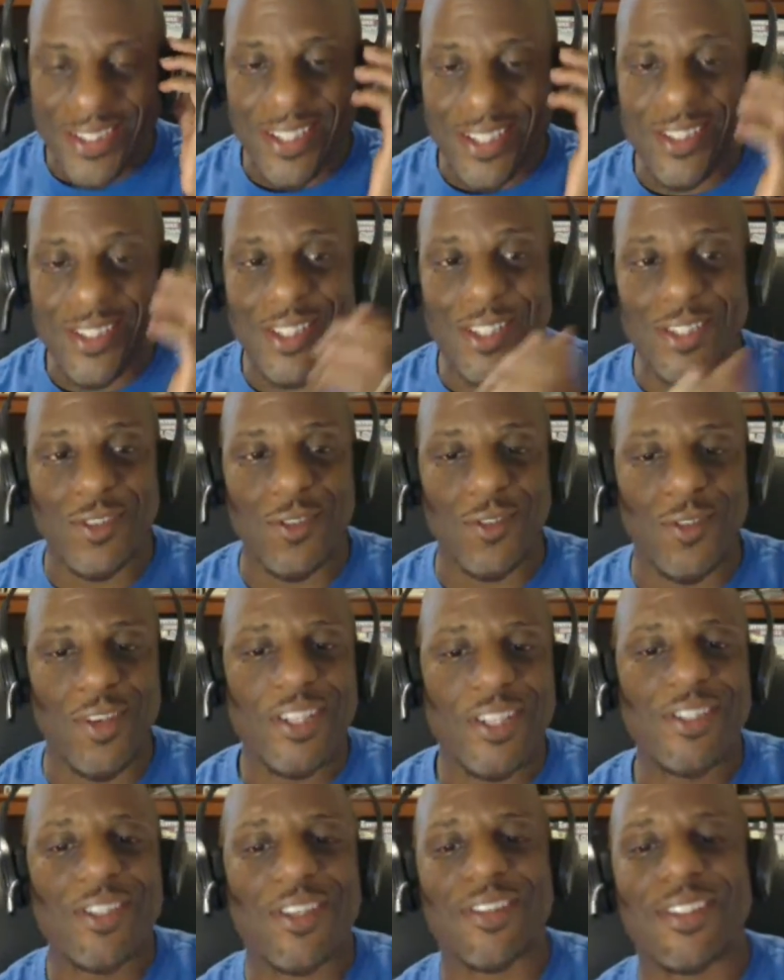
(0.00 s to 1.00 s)
This is
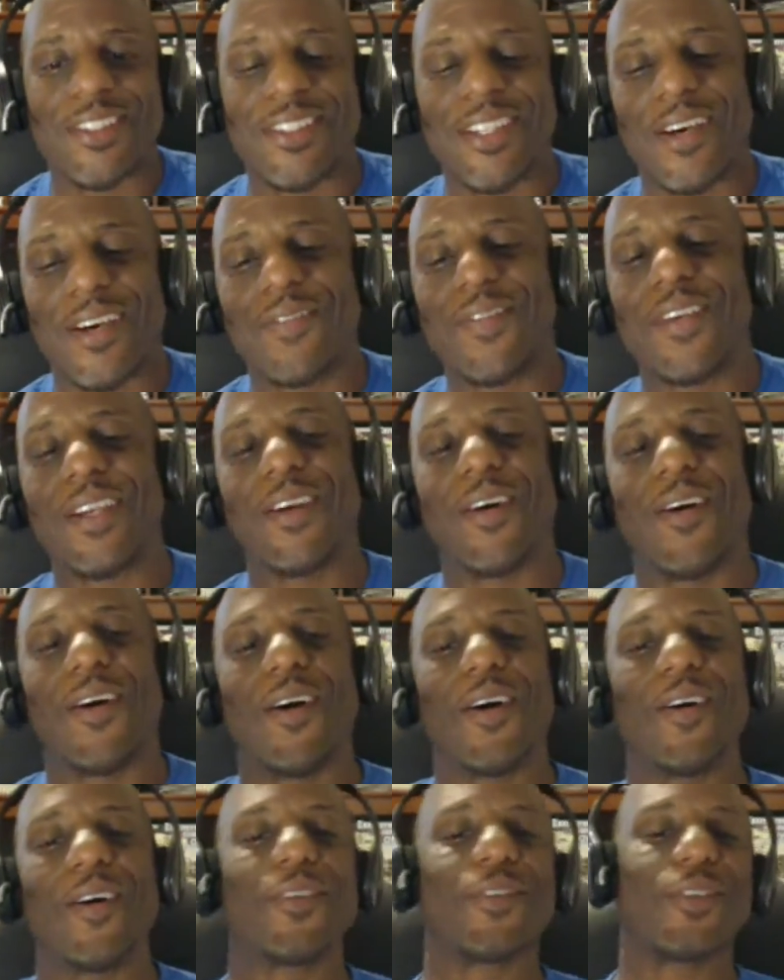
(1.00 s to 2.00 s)
Richard Duffy,
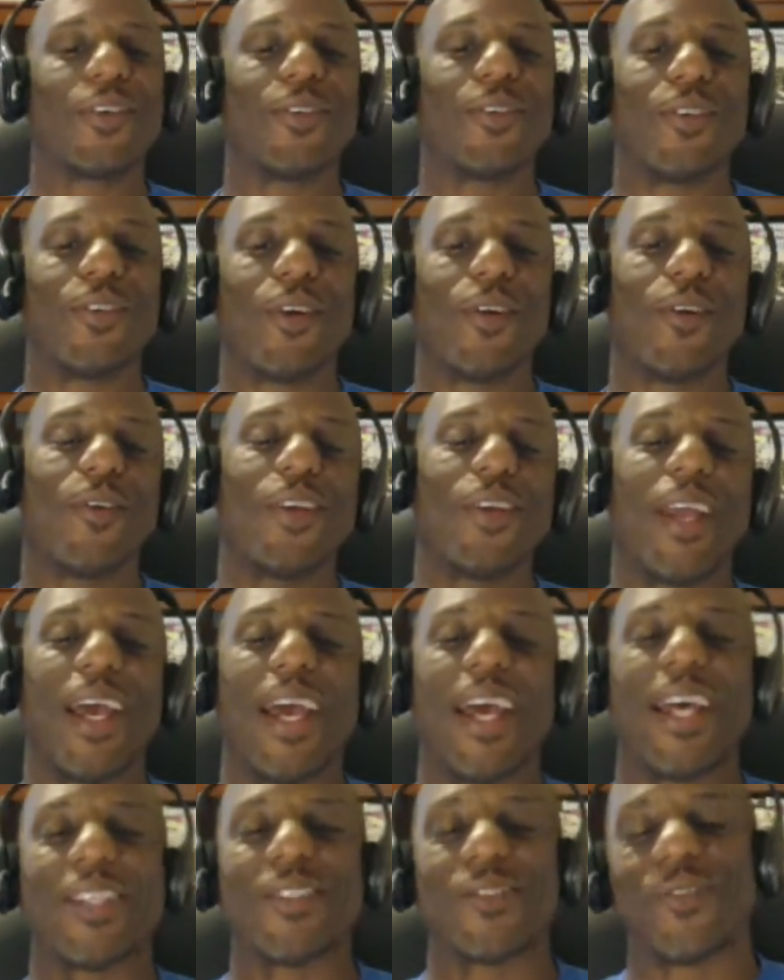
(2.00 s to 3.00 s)
also known
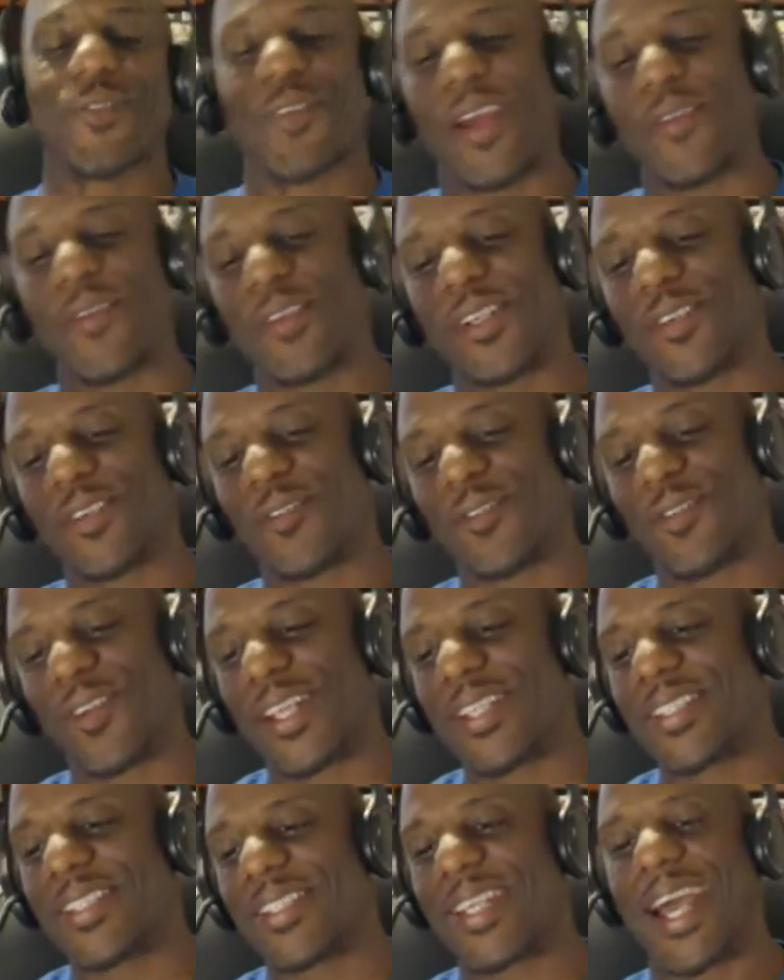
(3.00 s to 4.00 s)
as Reverend
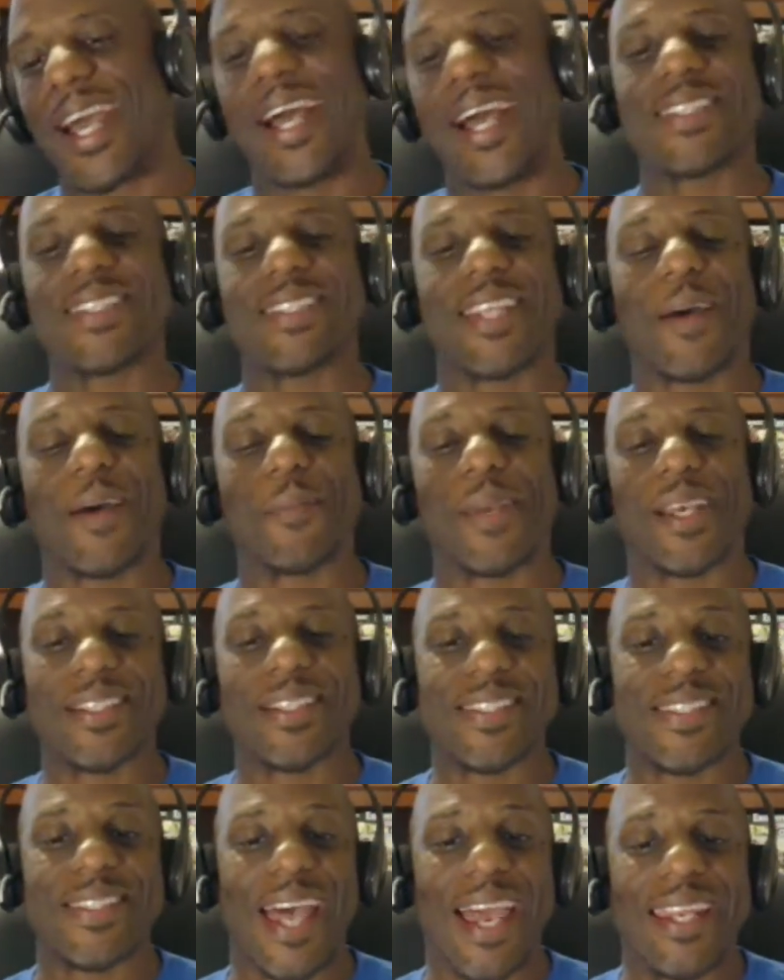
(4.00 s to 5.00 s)
Rich, guys, and I'm
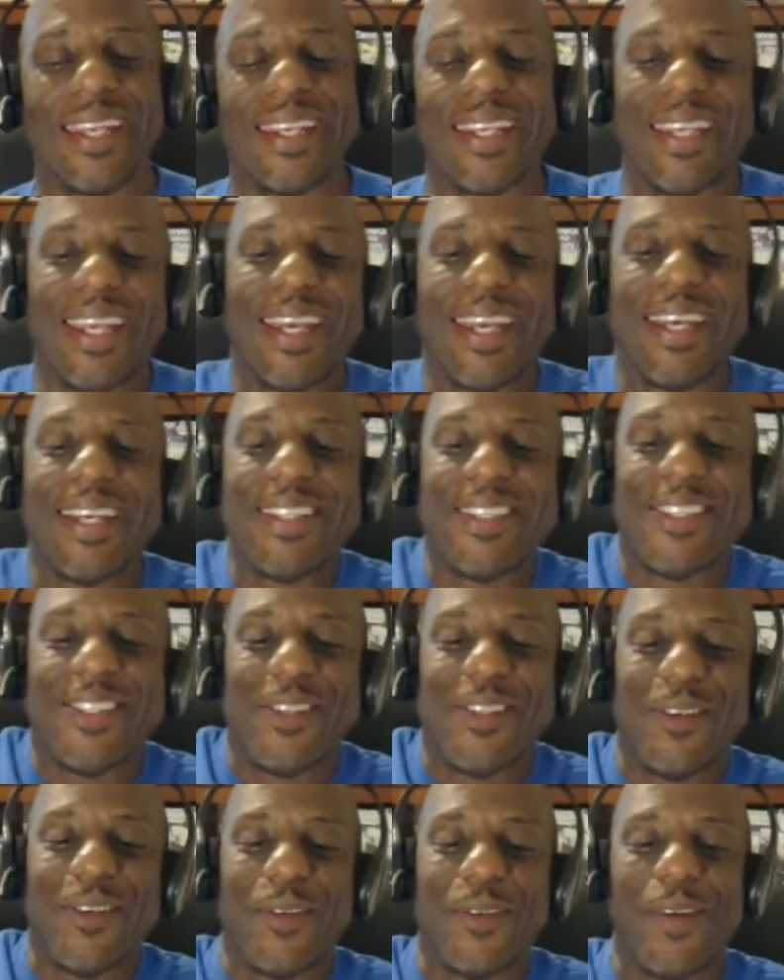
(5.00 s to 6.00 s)
excited again
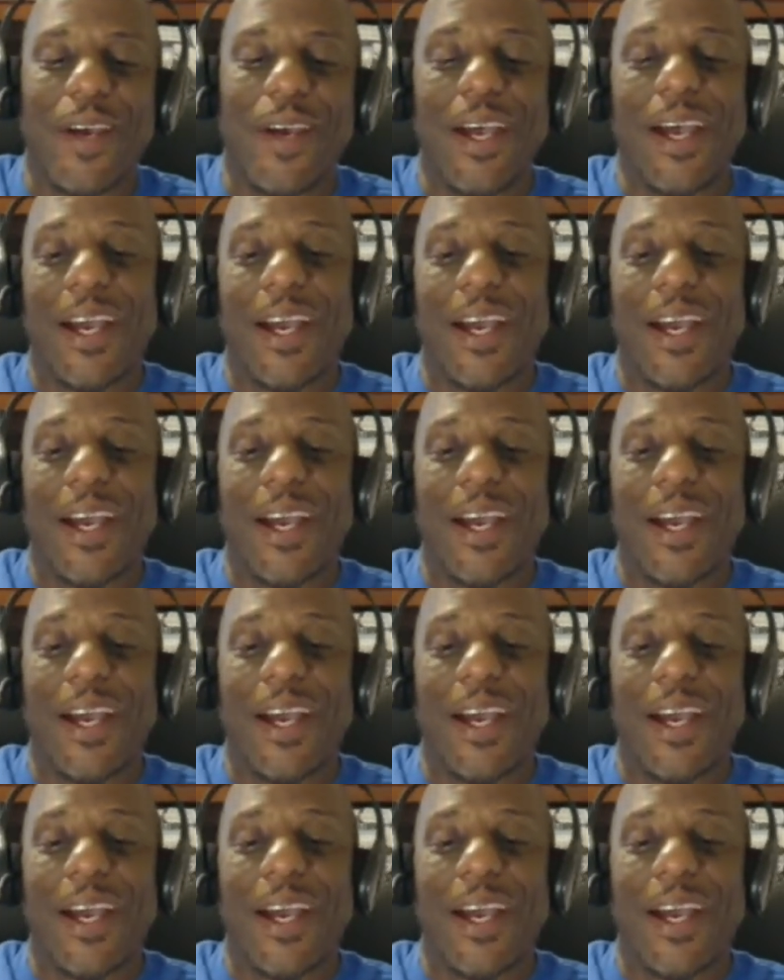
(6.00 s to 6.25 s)
to